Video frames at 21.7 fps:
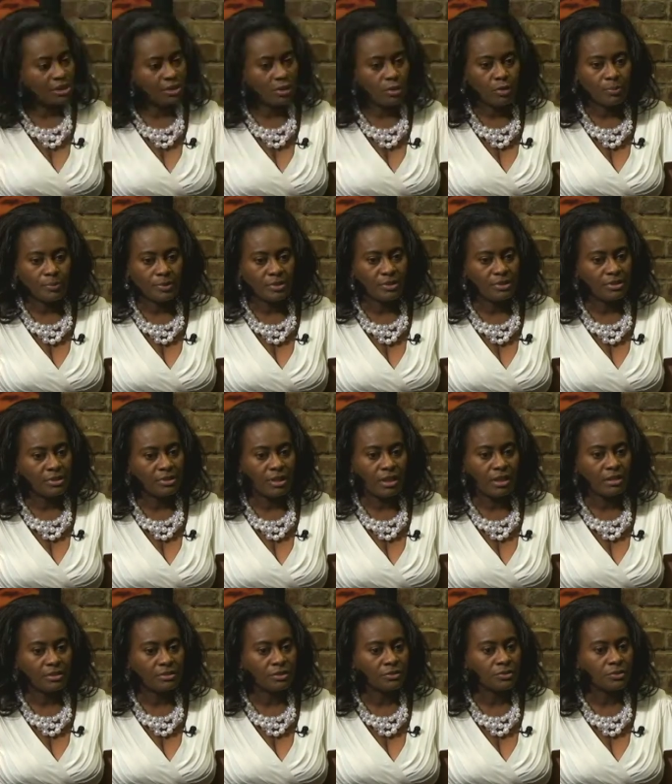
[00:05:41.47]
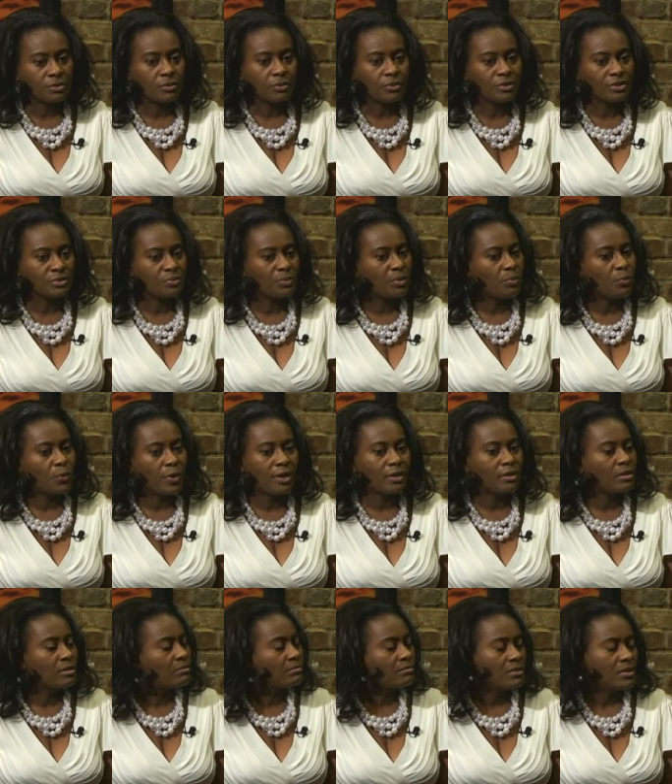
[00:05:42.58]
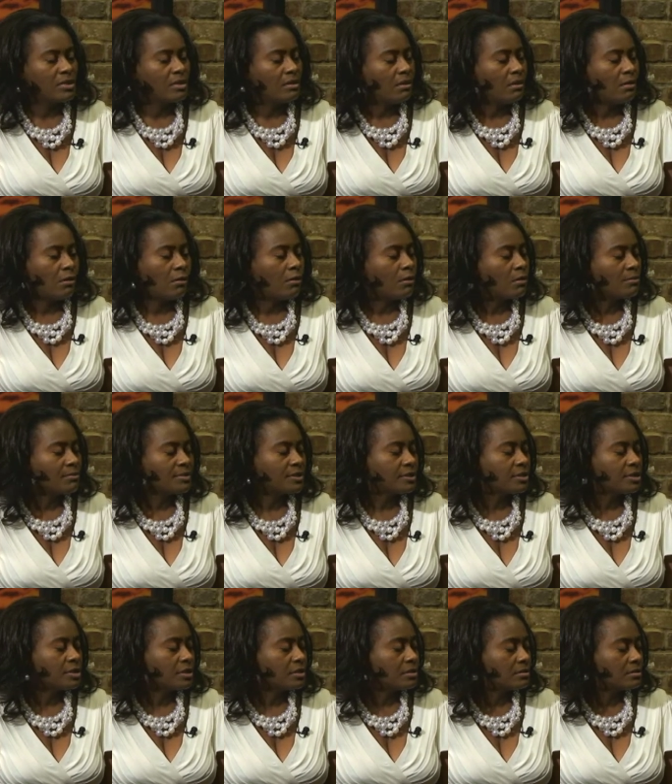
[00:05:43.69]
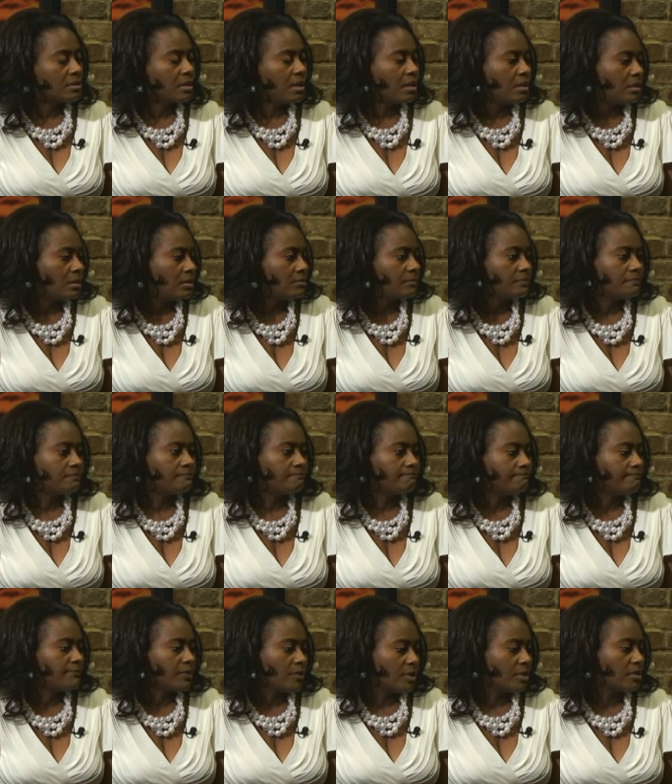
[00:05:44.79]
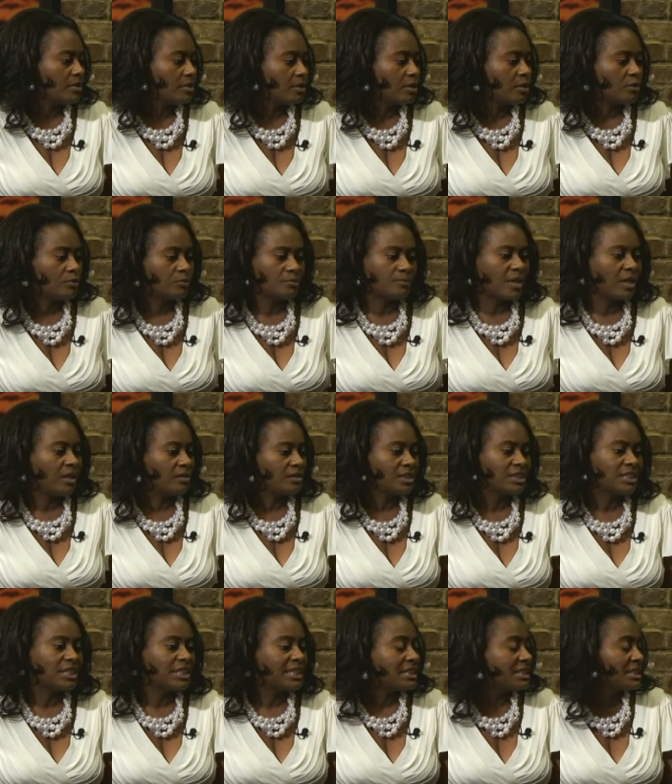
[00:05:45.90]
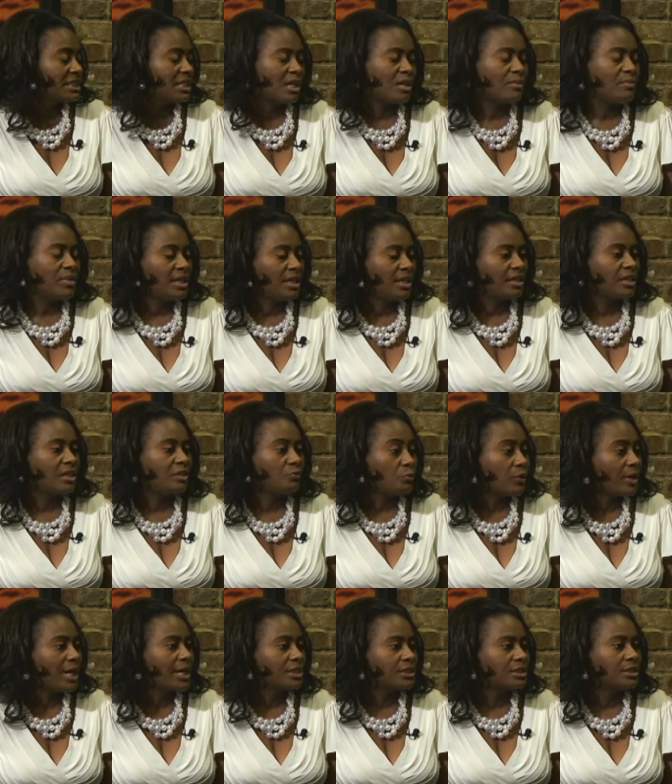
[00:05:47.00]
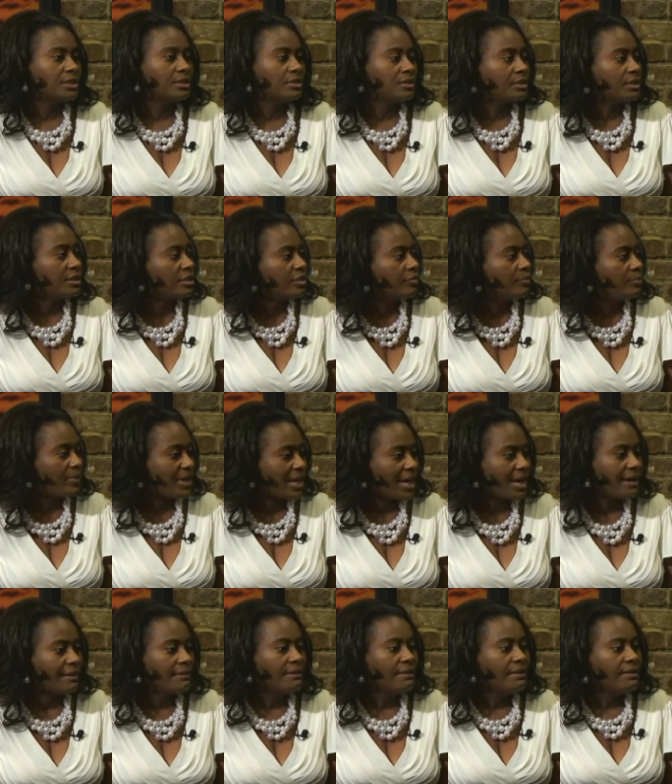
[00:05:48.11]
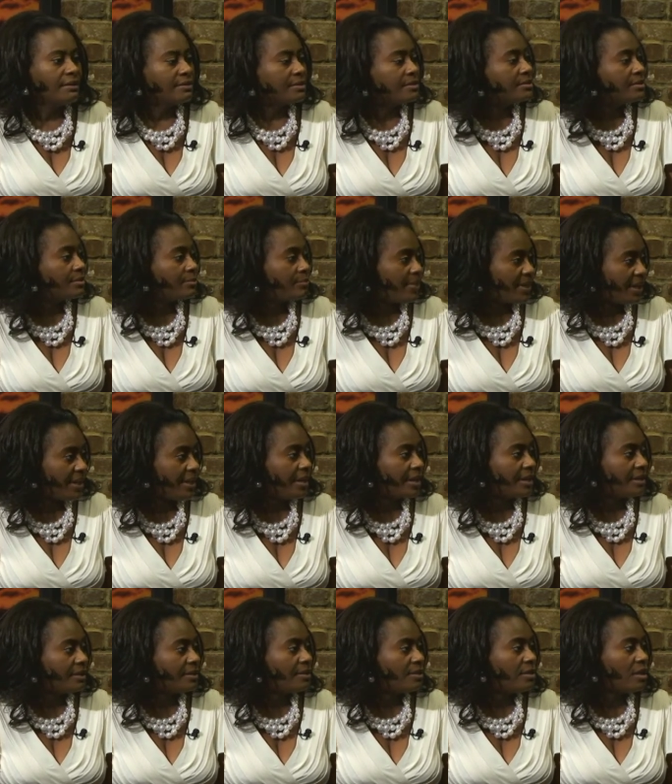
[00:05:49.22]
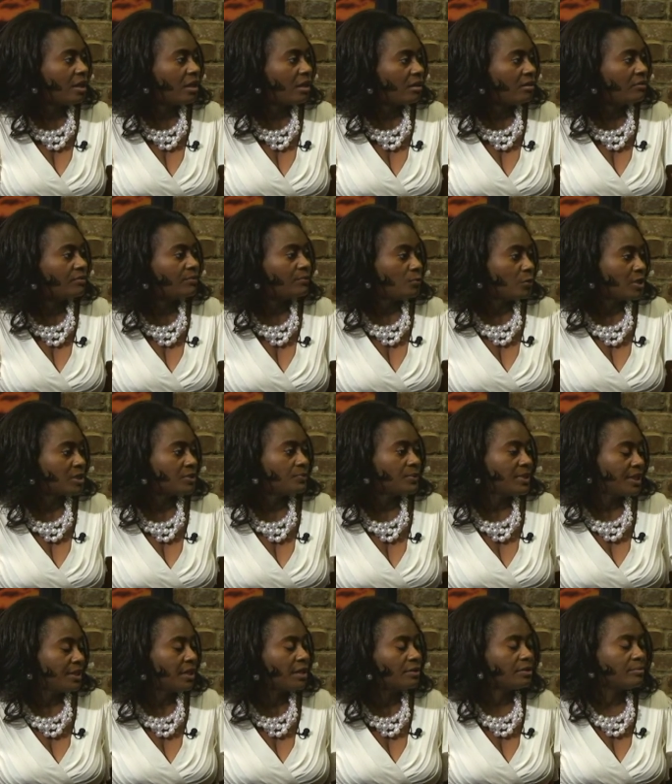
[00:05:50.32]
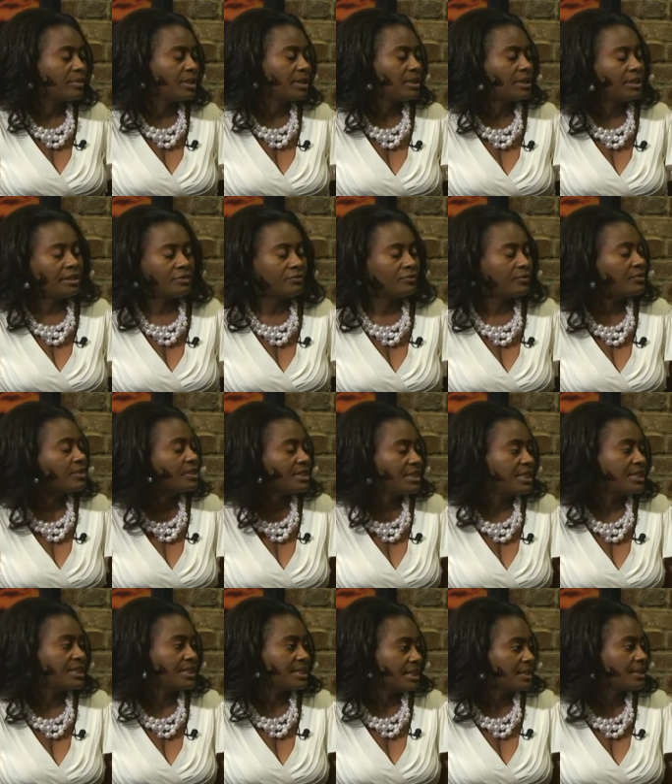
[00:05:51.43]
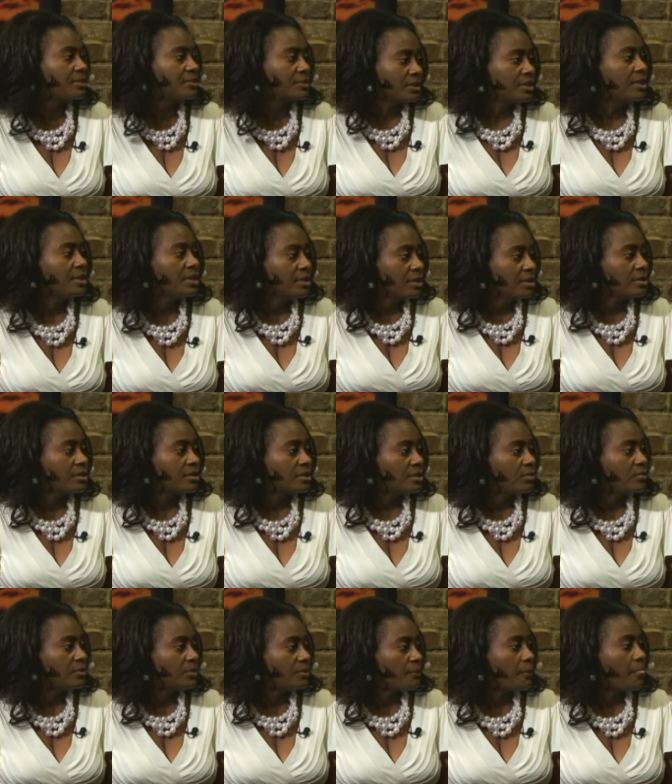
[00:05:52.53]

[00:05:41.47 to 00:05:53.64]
opened uh, their doors with welcome arms and just, um, you know, uh, just let us come in. And we're actually going to give back to the band uh, once we get all the money in from the ticket mm-hmm. sales. Mm -hmm. So uh,